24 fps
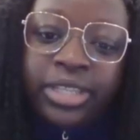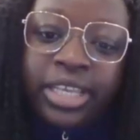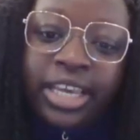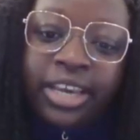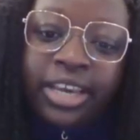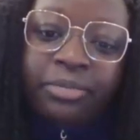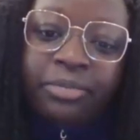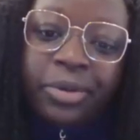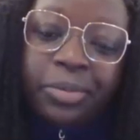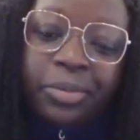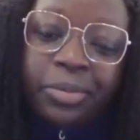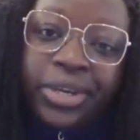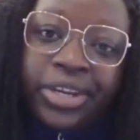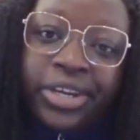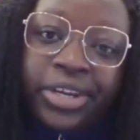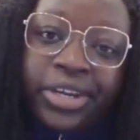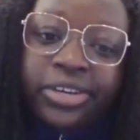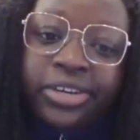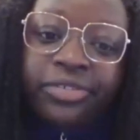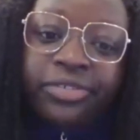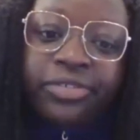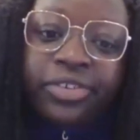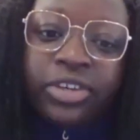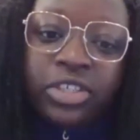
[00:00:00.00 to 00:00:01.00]
they have
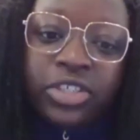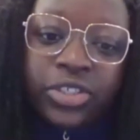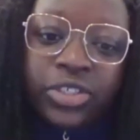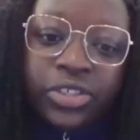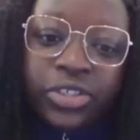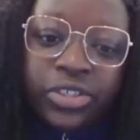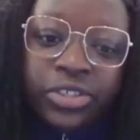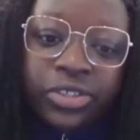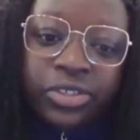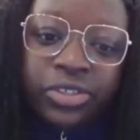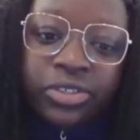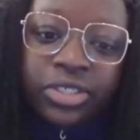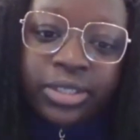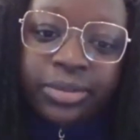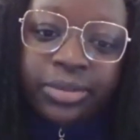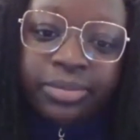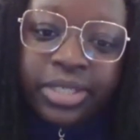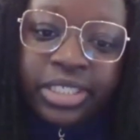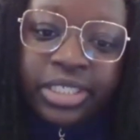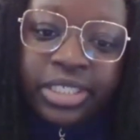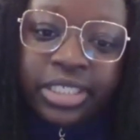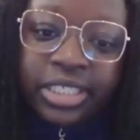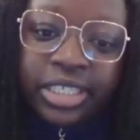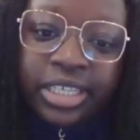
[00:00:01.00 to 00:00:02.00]
prepared for journal
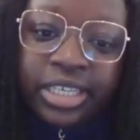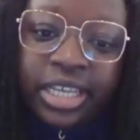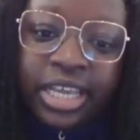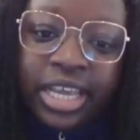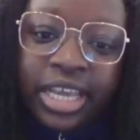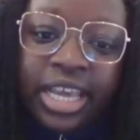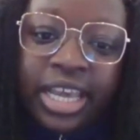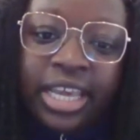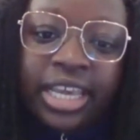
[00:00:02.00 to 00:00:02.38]
submission